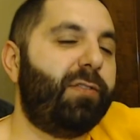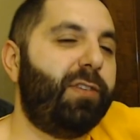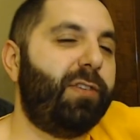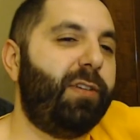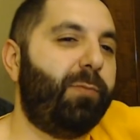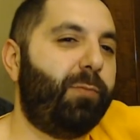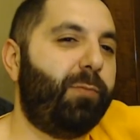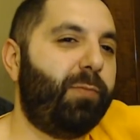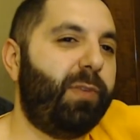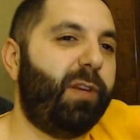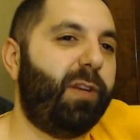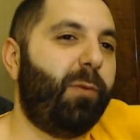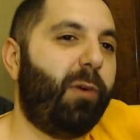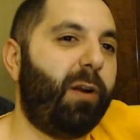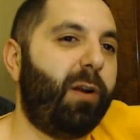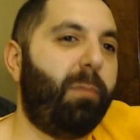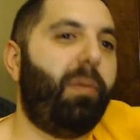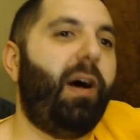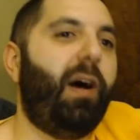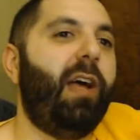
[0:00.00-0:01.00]
you didn't want
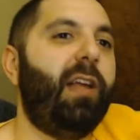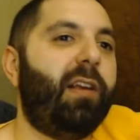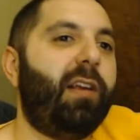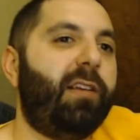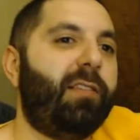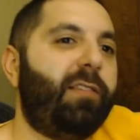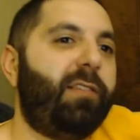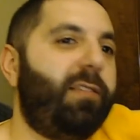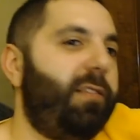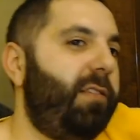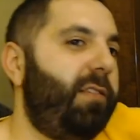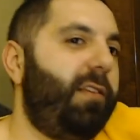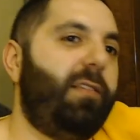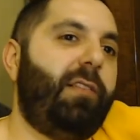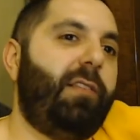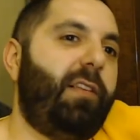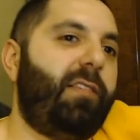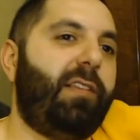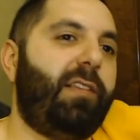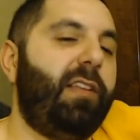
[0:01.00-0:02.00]
to buy it because
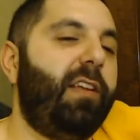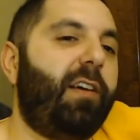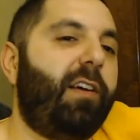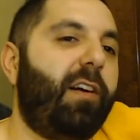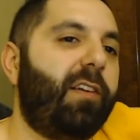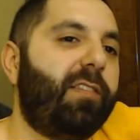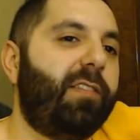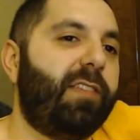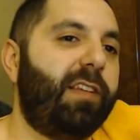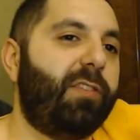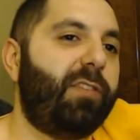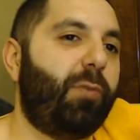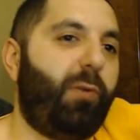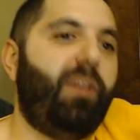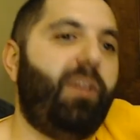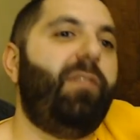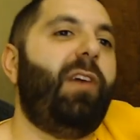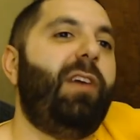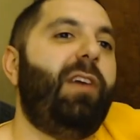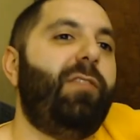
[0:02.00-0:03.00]
a CD costs like
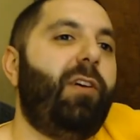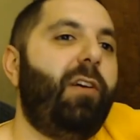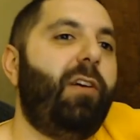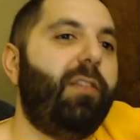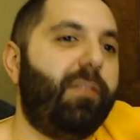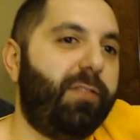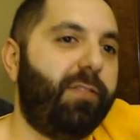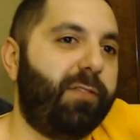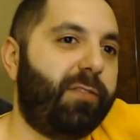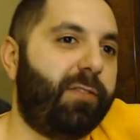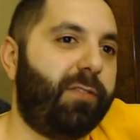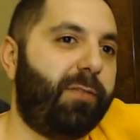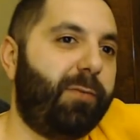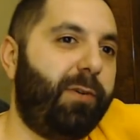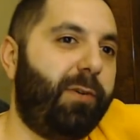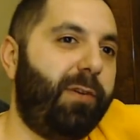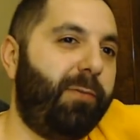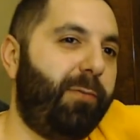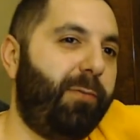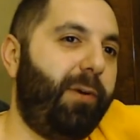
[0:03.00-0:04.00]
$25 or
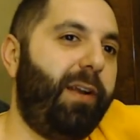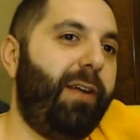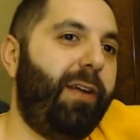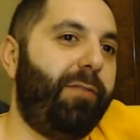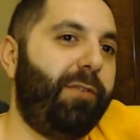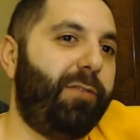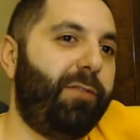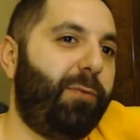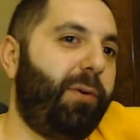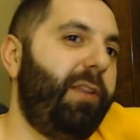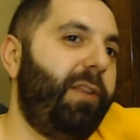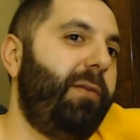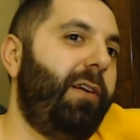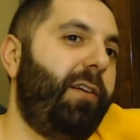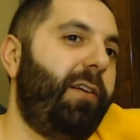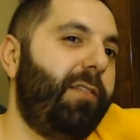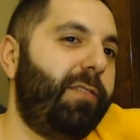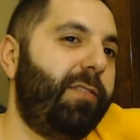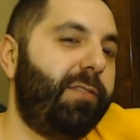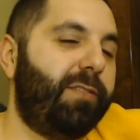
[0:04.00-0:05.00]
whatever, $20.